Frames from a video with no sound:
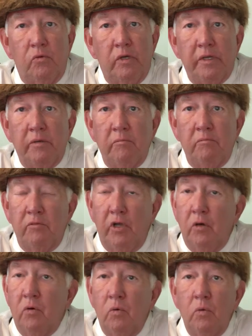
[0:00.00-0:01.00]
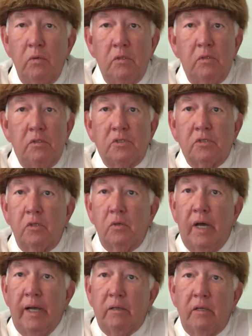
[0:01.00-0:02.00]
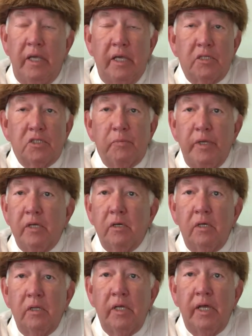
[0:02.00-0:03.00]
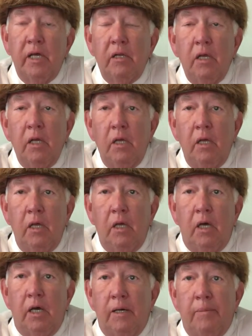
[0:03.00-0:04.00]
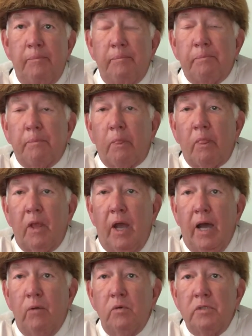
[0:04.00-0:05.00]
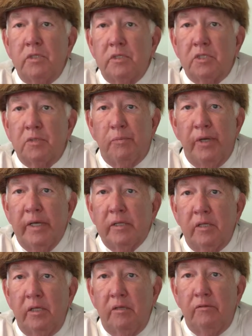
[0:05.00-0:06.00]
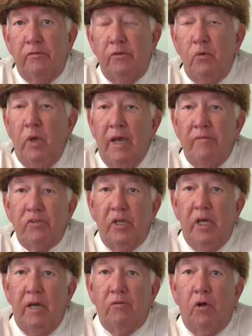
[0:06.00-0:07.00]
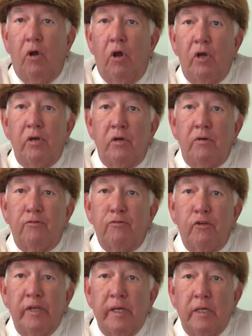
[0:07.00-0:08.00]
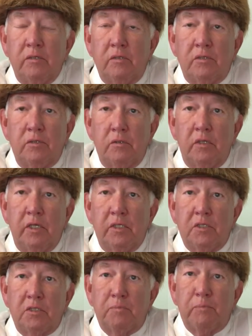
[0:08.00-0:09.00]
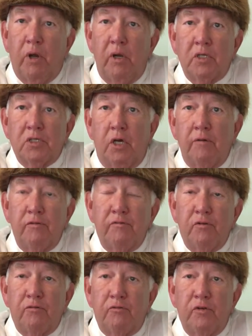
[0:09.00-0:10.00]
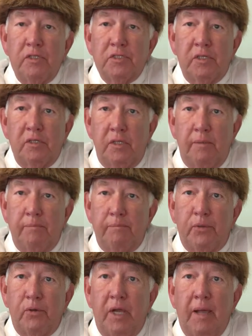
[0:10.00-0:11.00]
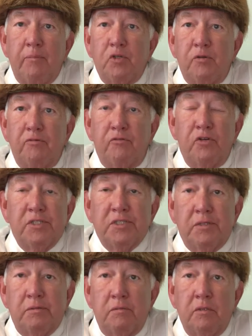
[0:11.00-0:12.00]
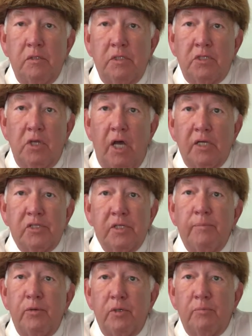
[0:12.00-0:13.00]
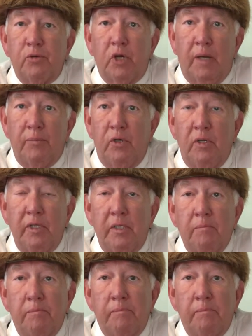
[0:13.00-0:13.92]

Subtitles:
really know. so I can't speak on that. I would suspect that if you have to have a harder flint to get sparks off of your frizzen, that perhaps your frizzen is not tempered properly.